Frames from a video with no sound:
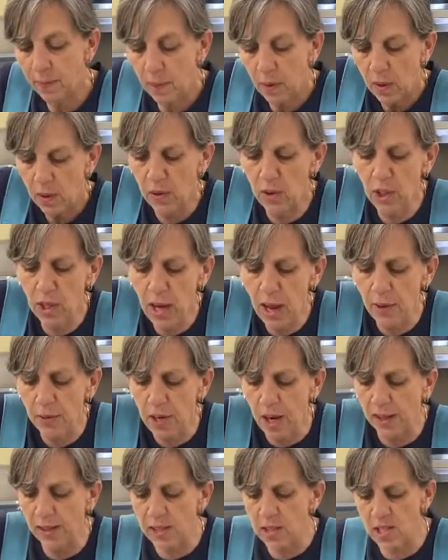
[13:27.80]
Look at how
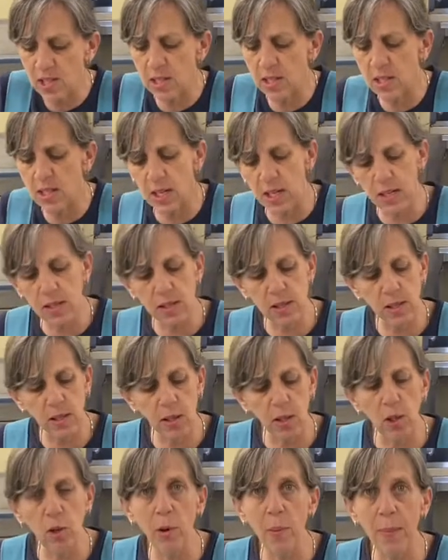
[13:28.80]
nice this is.
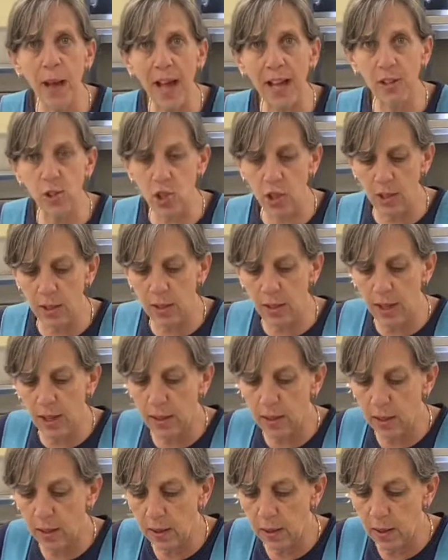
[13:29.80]
Can you imagine? Like,
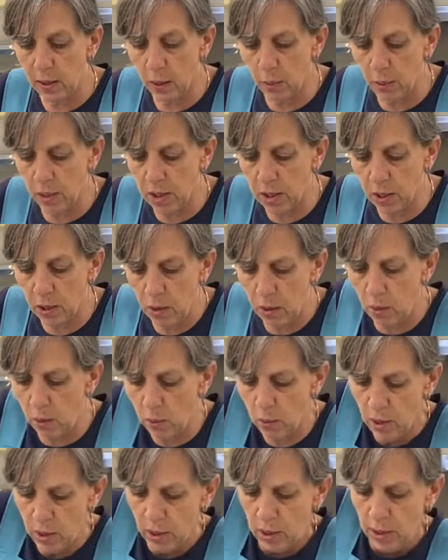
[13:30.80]
here we go.
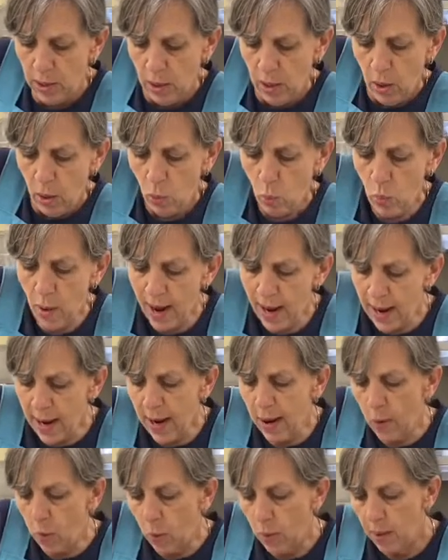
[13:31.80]

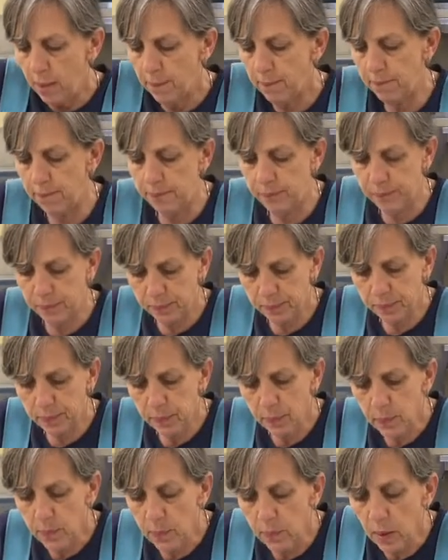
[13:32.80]
Wow.
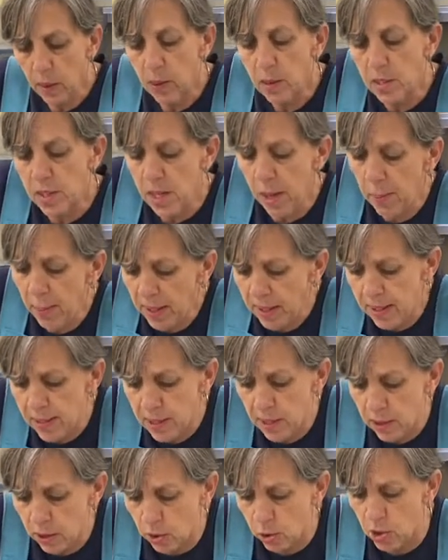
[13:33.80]
Somebody did
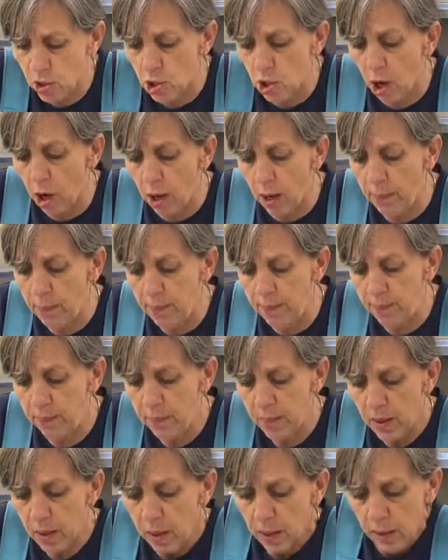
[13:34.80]
a good job.
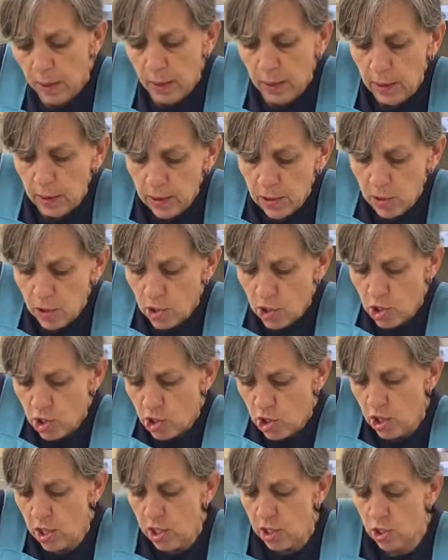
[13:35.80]

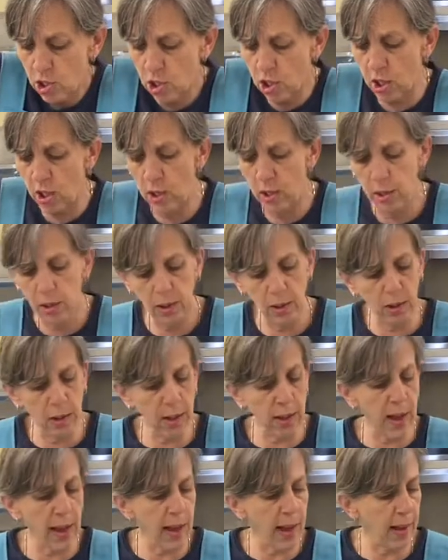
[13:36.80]
Sheesh. Look at
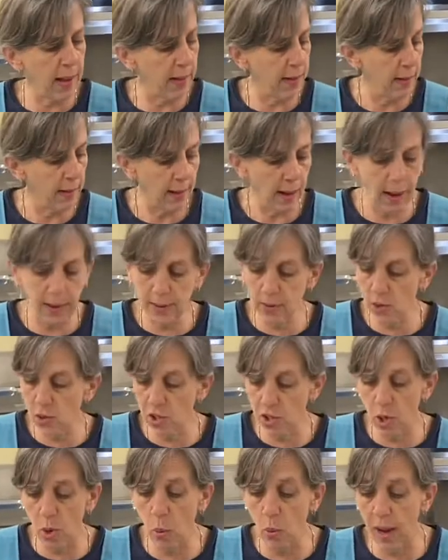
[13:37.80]
that.
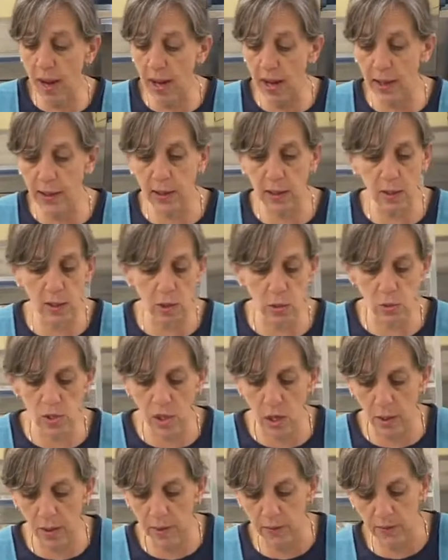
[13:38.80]
There's no way I can use
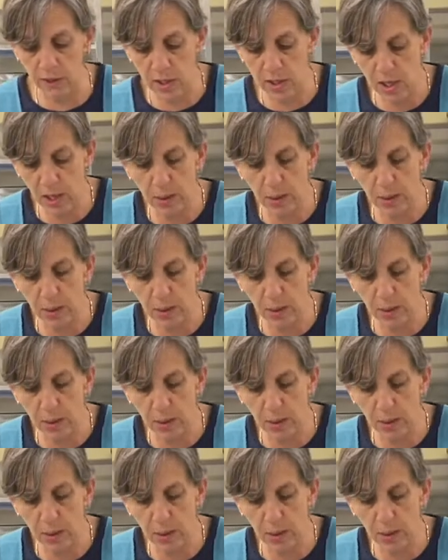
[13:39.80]
all of this.